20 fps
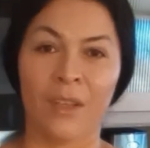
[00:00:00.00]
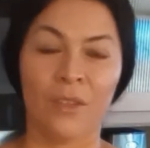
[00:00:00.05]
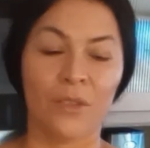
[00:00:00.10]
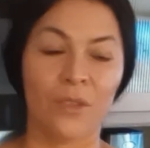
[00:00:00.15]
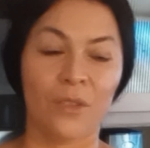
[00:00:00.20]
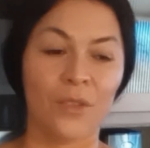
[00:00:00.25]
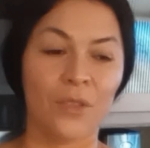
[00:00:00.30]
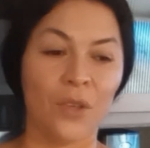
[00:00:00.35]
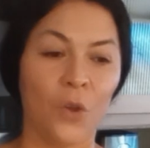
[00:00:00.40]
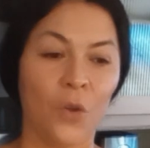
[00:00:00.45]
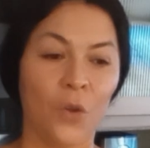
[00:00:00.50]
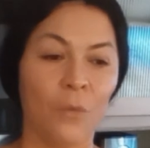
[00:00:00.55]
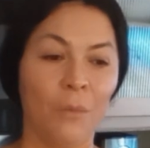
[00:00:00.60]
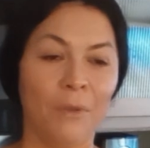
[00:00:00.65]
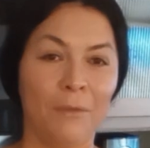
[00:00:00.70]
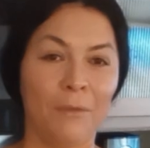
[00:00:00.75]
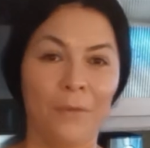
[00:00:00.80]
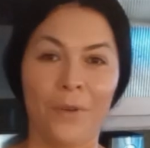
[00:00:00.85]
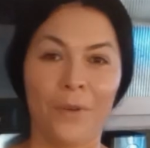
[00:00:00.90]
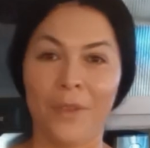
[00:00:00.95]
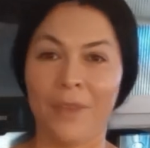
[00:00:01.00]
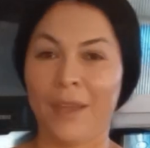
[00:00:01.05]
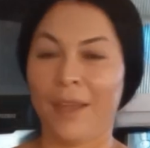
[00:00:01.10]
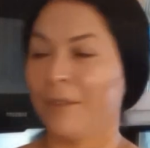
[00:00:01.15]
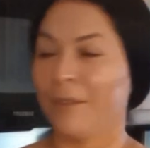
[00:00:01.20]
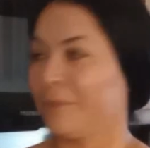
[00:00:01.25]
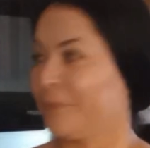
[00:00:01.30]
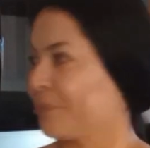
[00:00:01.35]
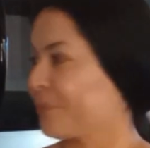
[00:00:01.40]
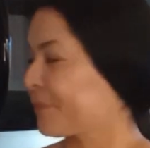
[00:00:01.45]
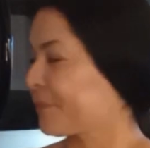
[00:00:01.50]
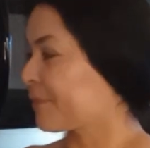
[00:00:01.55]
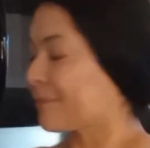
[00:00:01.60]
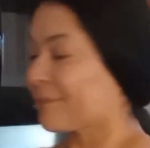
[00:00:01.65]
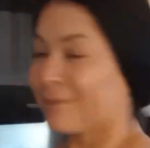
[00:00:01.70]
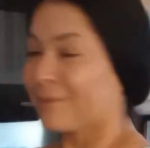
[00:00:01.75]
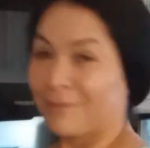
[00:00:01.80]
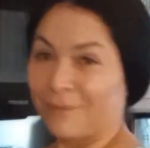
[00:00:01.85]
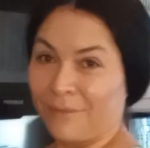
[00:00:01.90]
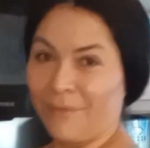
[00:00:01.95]
so before that,
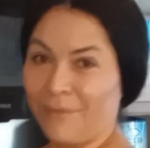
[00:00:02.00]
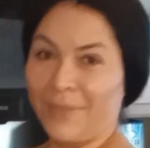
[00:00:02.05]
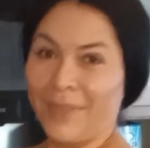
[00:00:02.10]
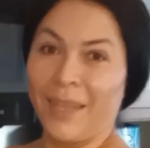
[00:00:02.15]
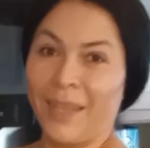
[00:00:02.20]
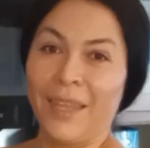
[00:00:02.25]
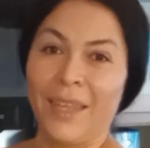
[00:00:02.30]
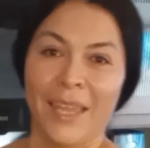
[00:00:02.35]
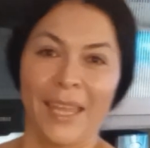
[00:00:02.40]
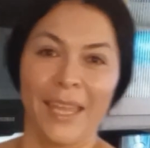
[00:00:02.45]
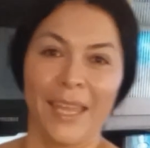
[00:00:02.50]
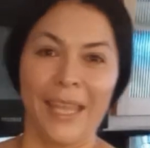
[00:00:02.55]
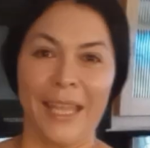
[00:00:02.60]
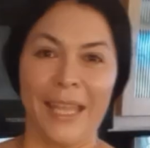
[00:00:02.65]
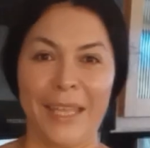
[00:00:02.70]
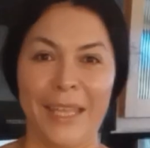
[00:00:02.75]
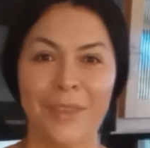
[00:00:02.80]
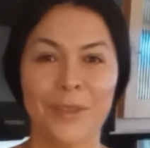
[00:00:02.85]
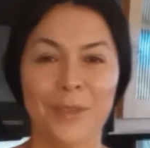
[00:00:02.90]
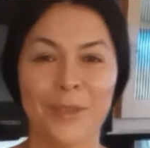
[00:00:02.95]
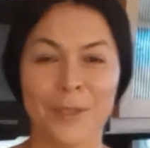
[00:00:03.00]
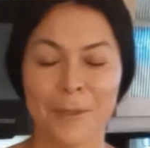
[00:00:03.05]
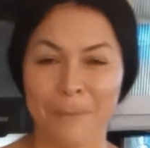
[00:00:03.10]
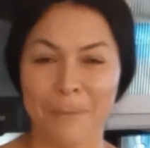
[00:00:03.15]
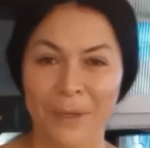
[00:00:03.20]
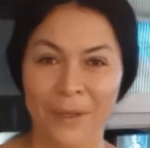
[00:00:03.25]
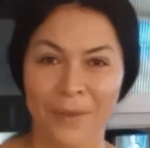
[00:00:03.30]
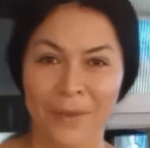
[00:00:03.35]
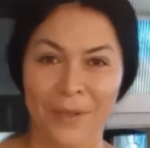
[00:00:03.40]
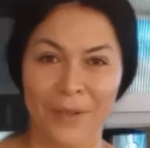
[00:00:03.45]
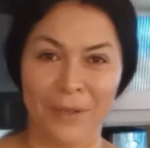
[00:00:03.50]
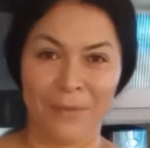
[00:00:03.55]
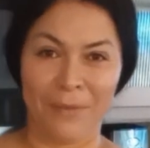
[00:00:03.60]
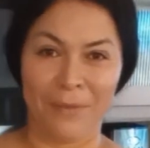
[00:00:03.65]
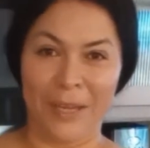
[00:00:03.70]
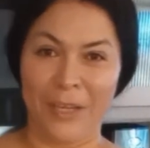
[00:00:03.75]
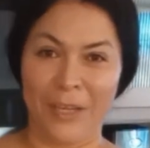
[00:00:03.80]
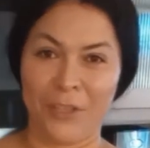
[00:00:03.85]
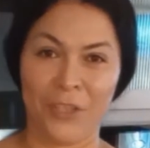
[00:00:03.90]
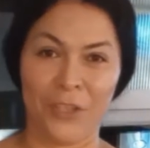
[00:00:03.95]
in the spirit of
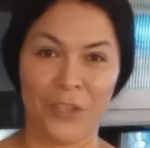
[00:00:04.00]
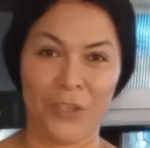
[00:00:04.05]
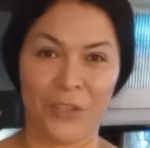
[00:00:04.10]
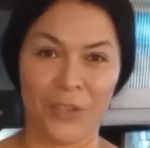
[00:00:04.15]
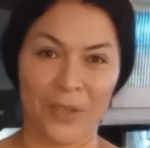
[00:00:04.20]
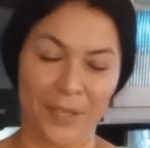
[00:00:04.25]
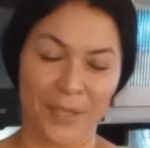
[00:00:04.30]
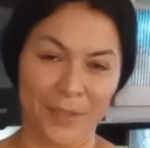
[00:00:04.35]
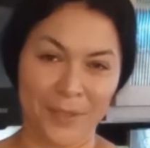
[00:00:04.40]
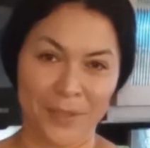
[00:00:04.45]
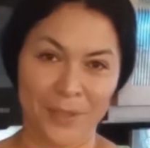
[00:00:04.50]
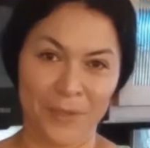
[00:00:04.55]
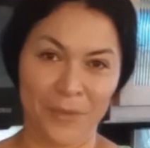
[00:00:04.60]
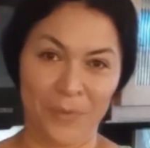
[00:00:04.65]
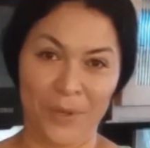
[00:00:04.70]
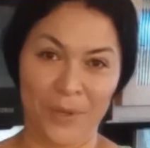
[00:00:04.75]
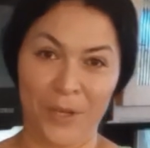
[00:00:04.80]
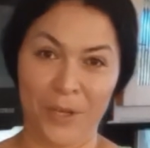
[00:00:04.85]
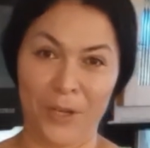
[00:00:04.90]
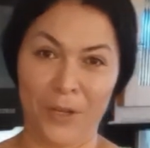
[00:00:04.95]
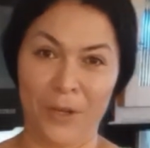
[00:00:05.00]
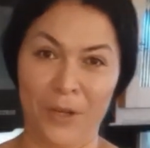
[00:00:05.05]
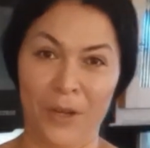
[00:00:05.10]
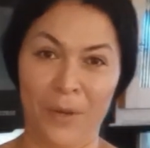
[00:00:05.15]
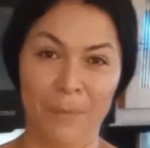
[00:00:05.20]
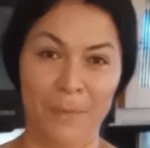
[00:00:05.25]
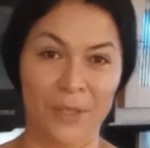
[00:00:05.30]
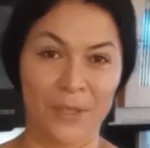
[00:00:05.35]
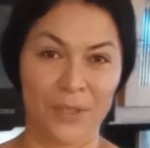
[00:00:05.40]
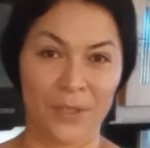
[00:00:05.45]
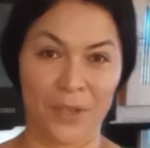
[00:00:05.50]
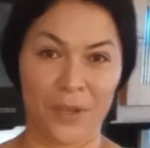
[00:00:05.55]
ancient Greece, where Mr.